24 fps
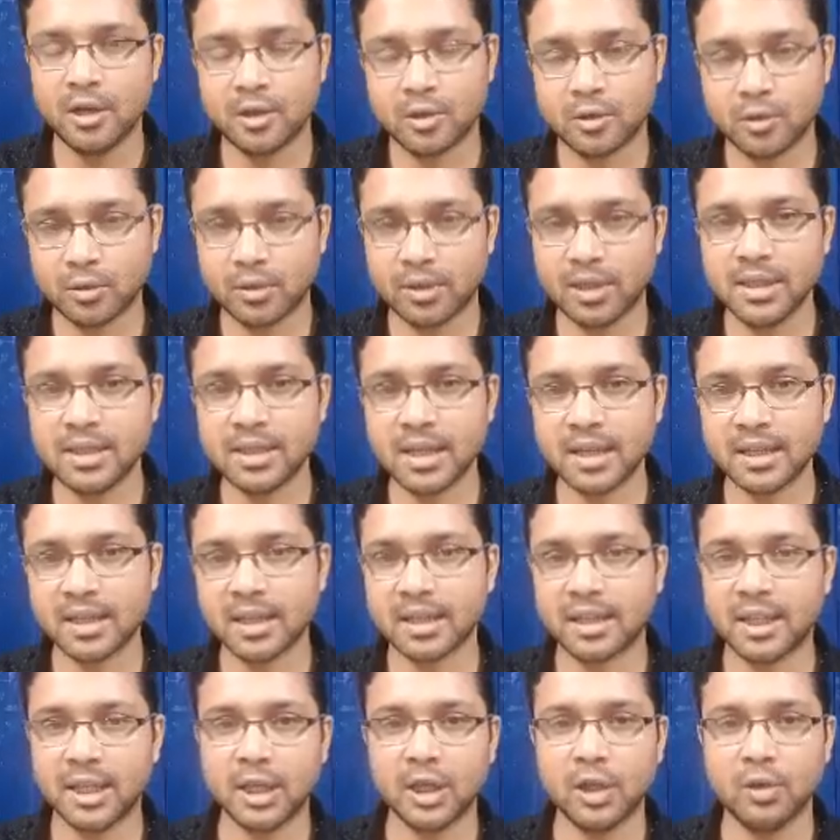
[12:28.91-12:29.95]
So these are the
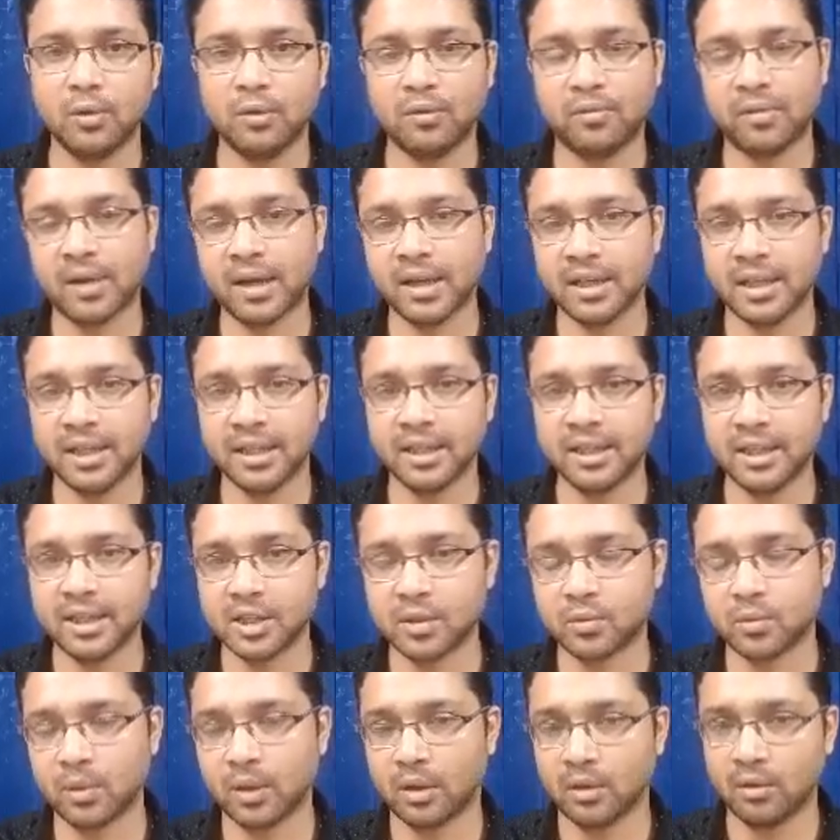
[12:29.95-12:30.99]
thing you will find in
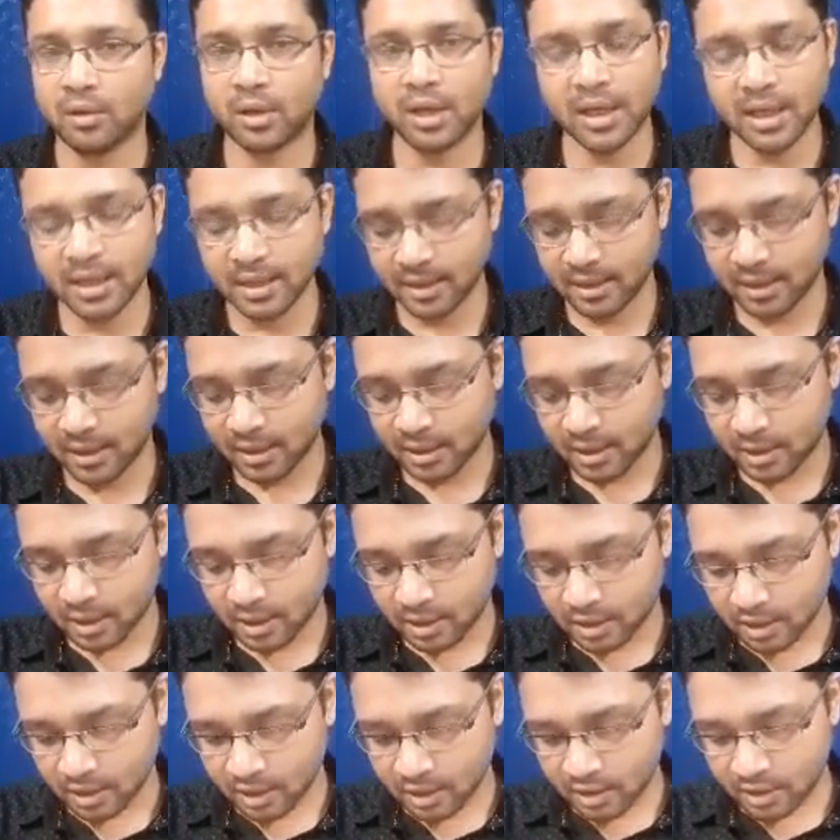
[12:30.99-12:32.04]
this one. Okay,
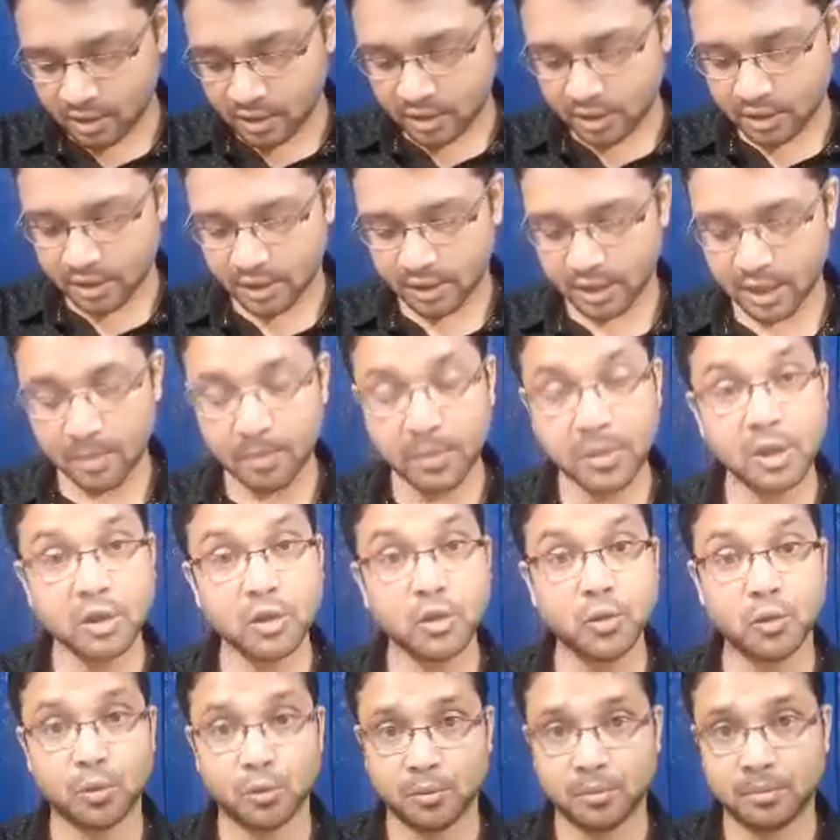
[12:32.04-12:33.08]
number
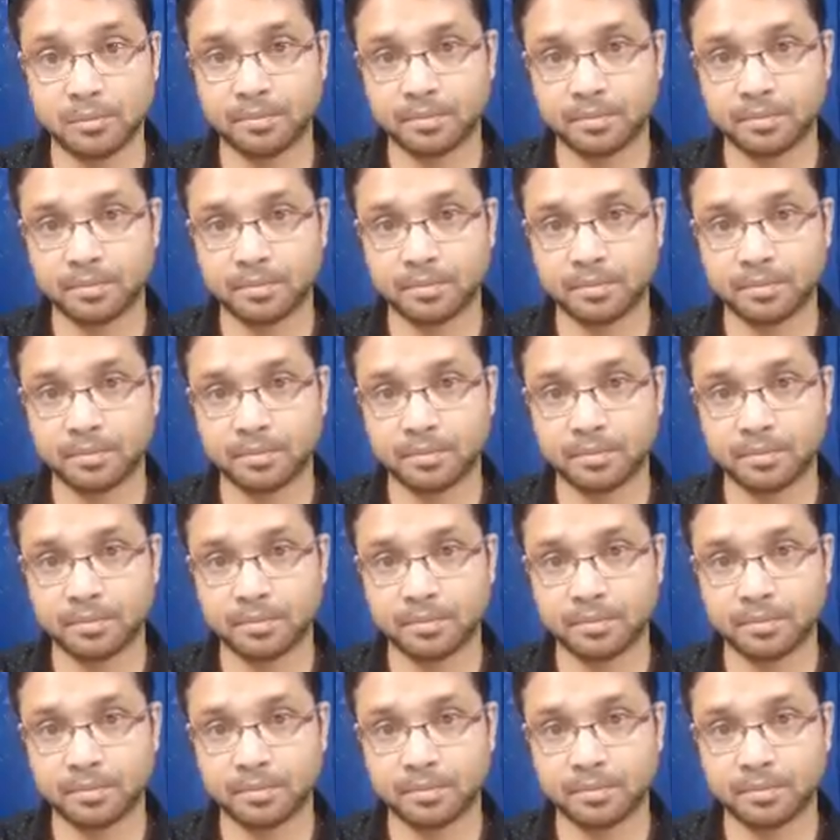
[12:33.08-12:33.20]
two,